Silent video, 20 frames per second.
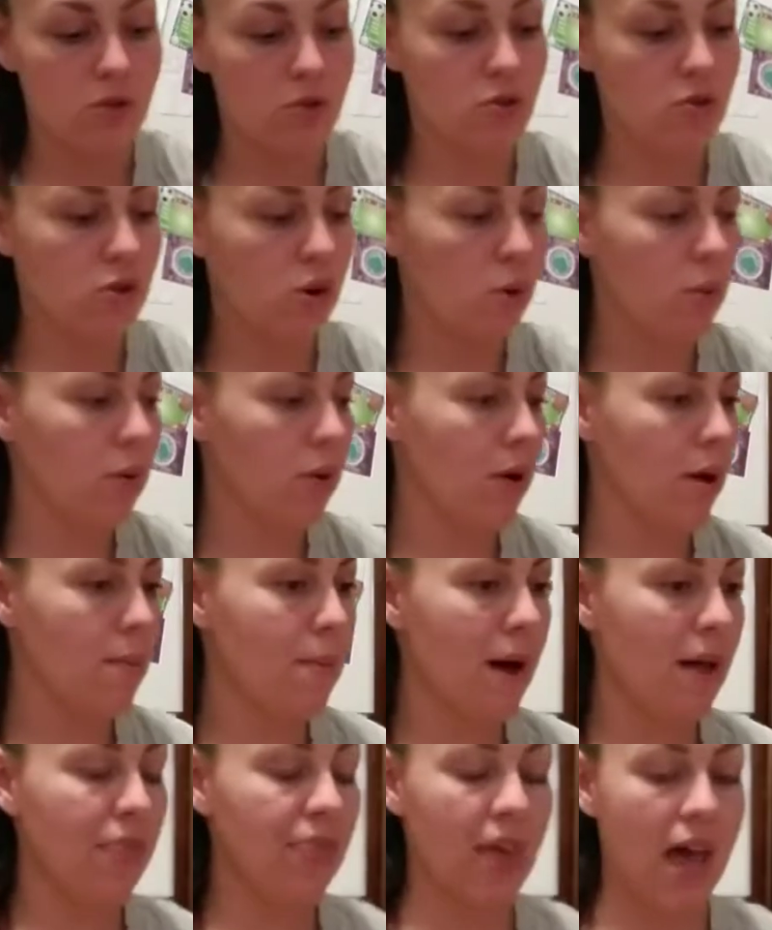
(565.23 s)
So don't worry
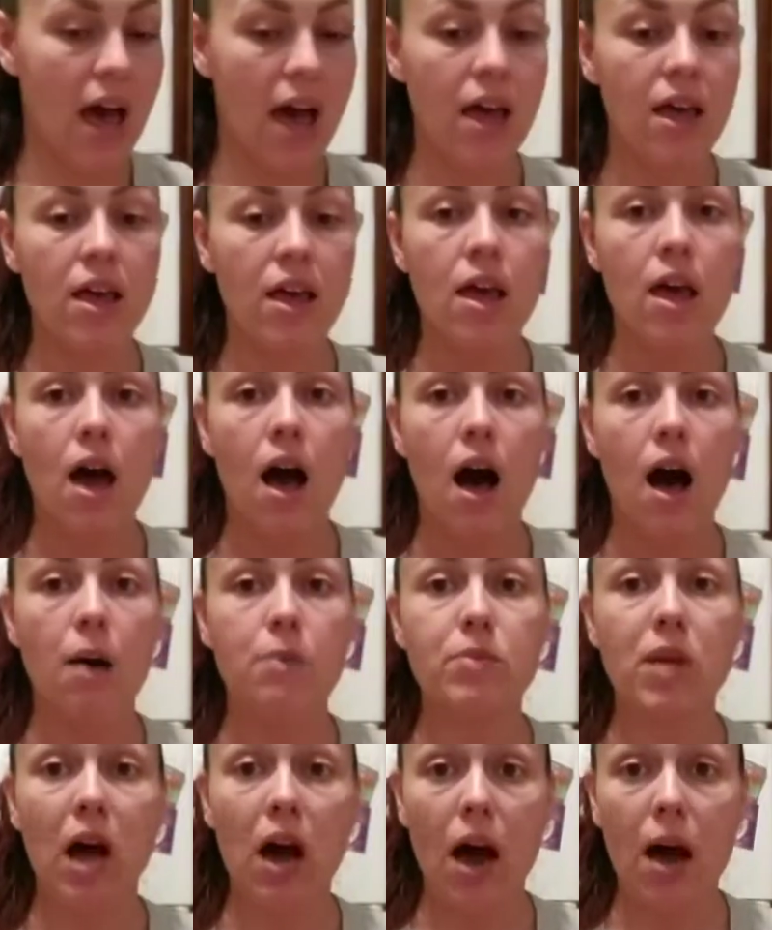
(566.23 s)
about that.
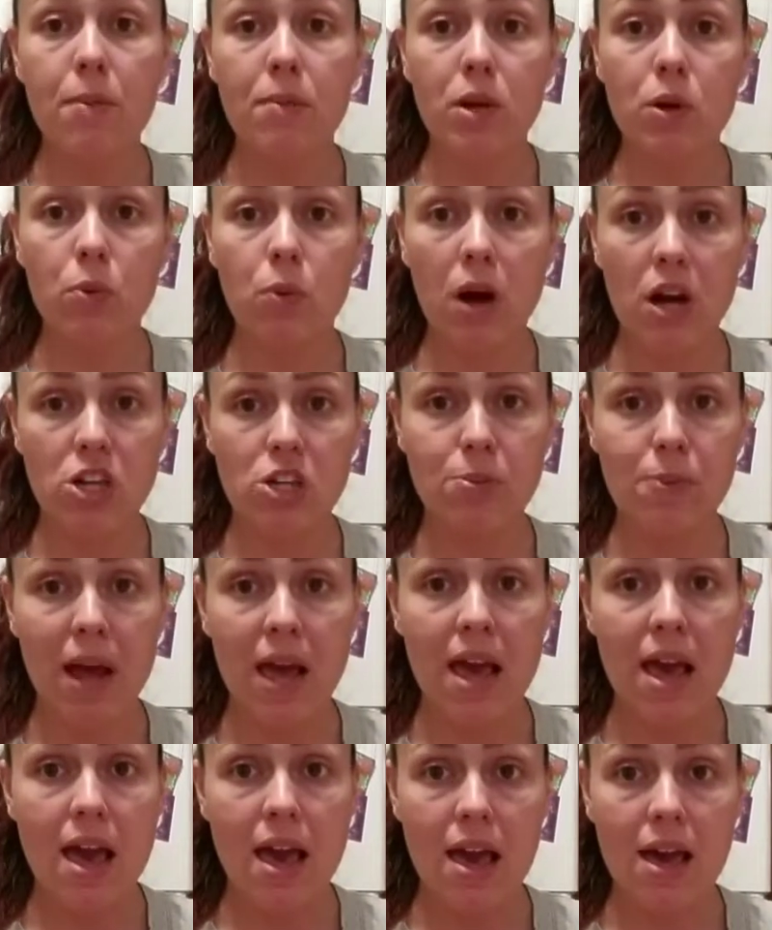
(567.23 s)
Now I'm going to wash my
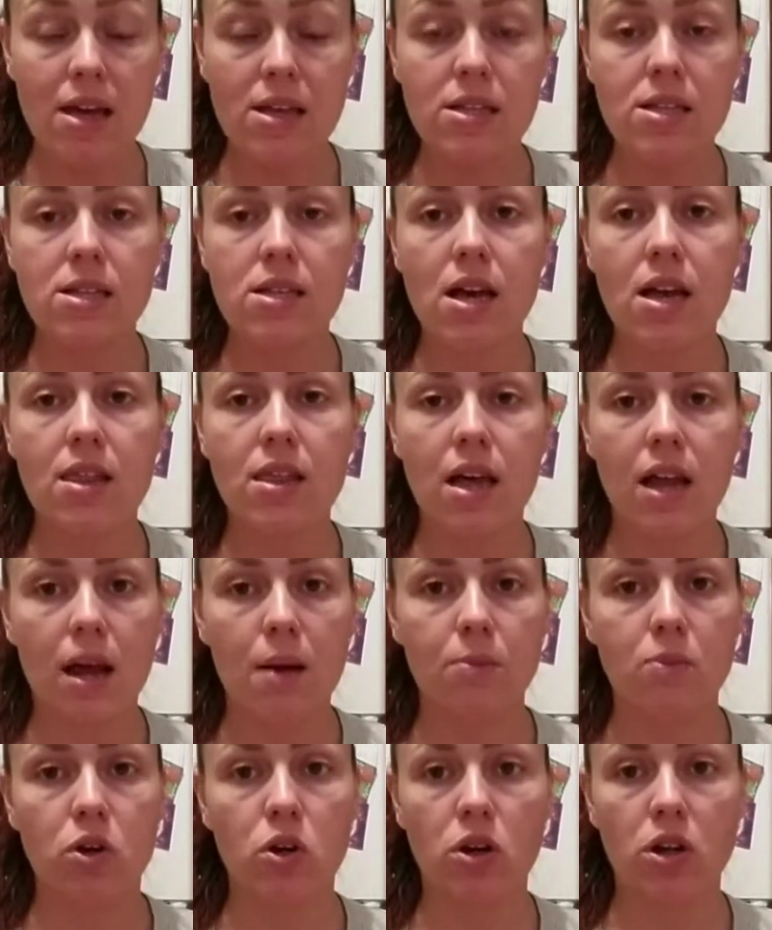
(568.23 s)
hands and then
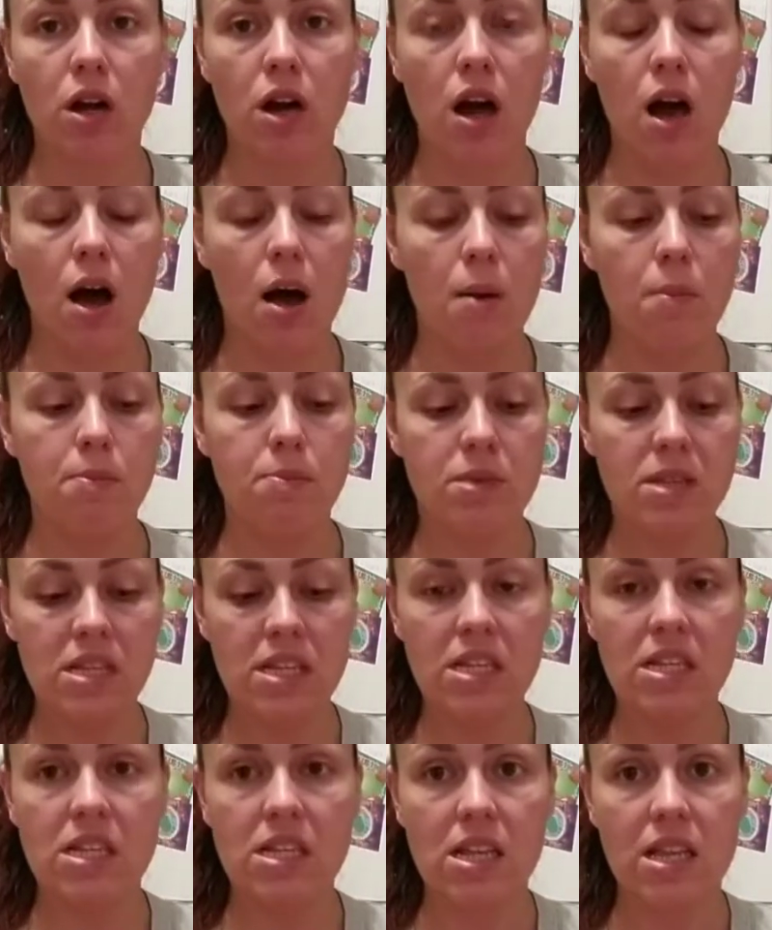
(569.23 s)
I'm going to
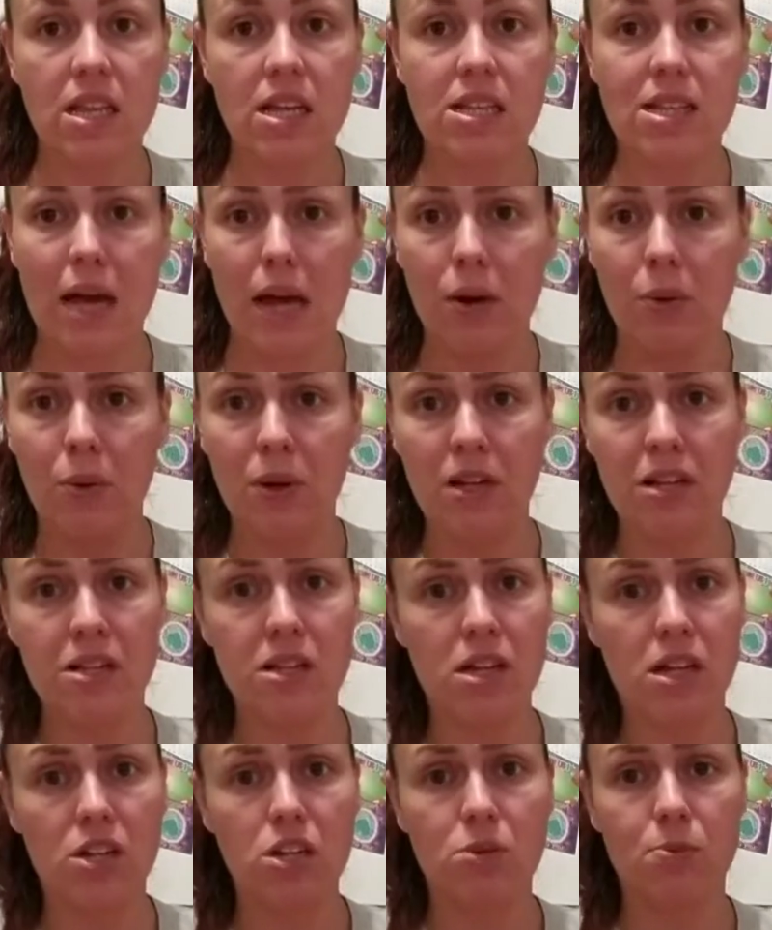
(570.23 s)
season this. I don't want
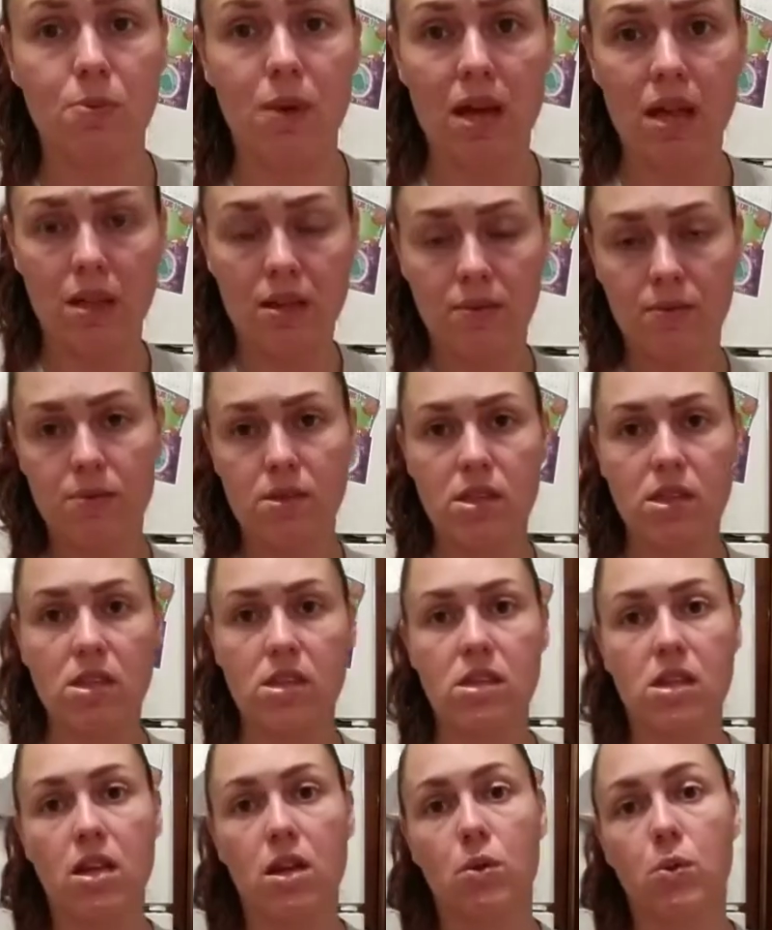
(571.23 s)
to touch my
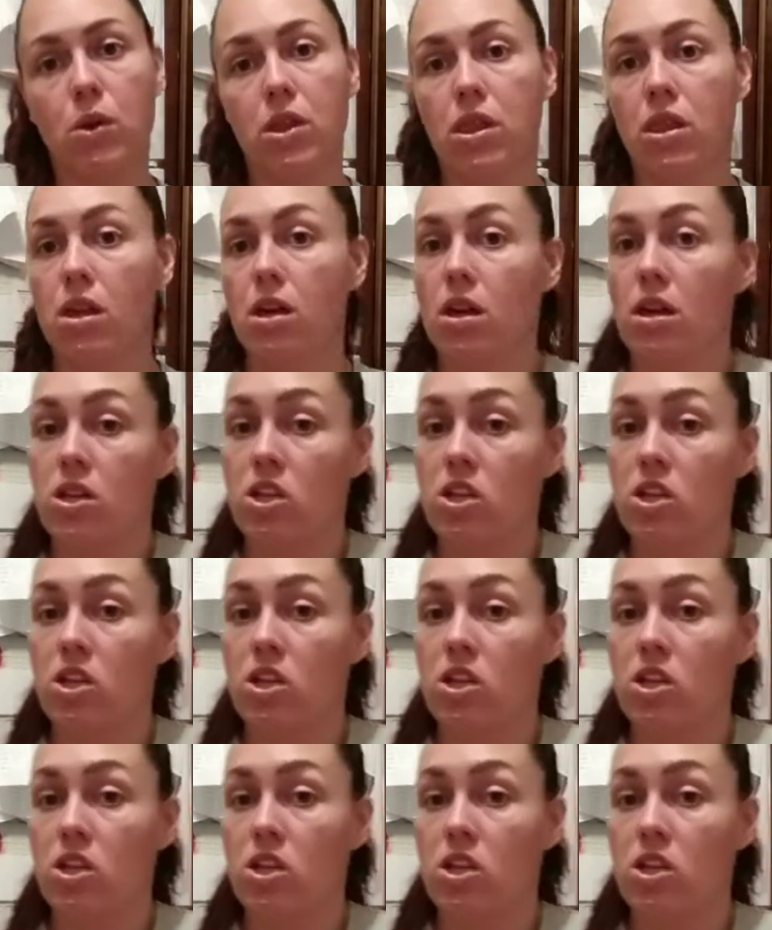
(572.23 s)
seasoning with